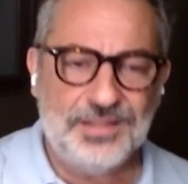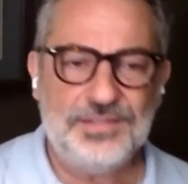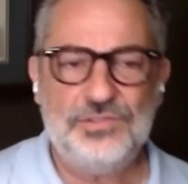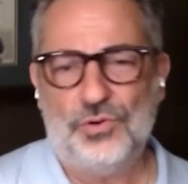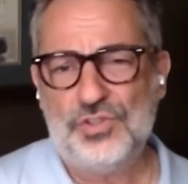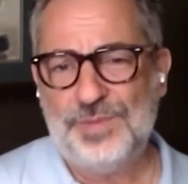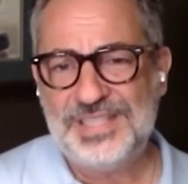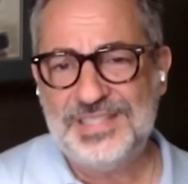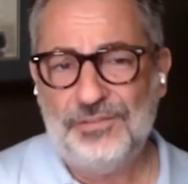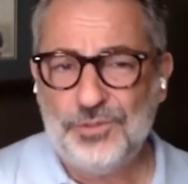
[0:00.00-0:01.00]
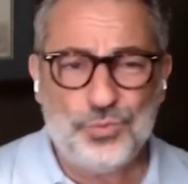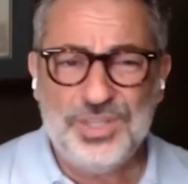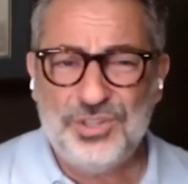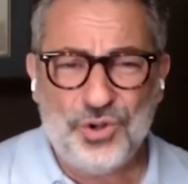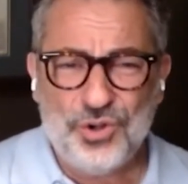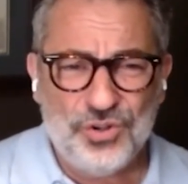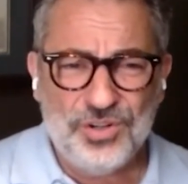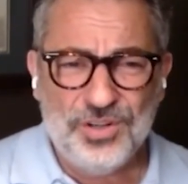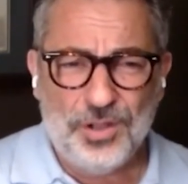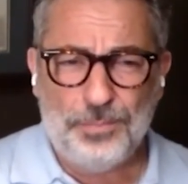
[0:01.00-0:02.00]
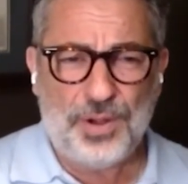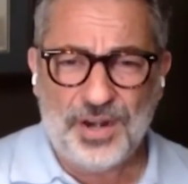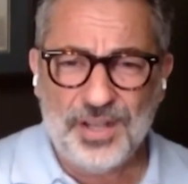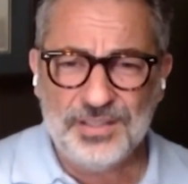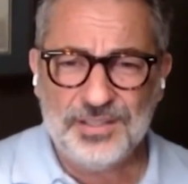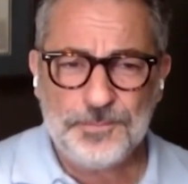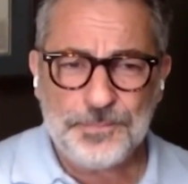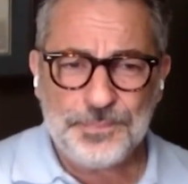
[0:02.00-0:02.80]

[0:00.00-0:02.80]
into stores myself to return a product.